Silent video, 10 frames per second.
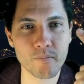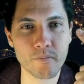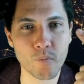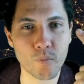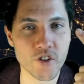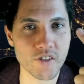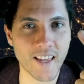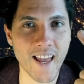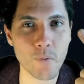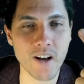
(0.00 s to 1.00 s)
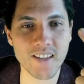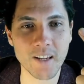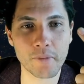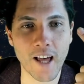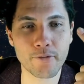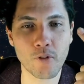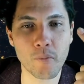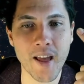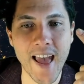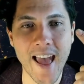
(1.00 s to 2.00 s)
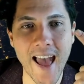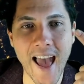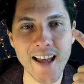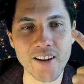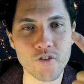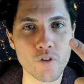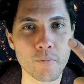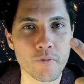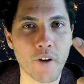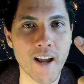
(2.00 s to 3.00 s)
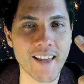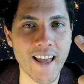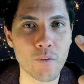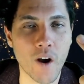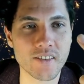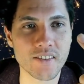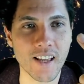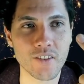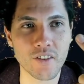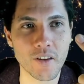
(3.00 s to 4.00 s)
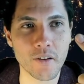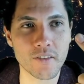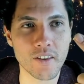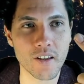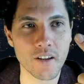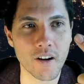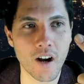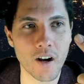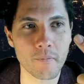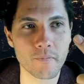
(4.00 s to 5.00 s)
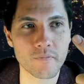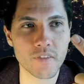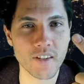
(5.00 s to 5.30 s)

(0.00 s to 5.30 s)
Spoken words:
which is a KYC platform, and you can provide KYC to the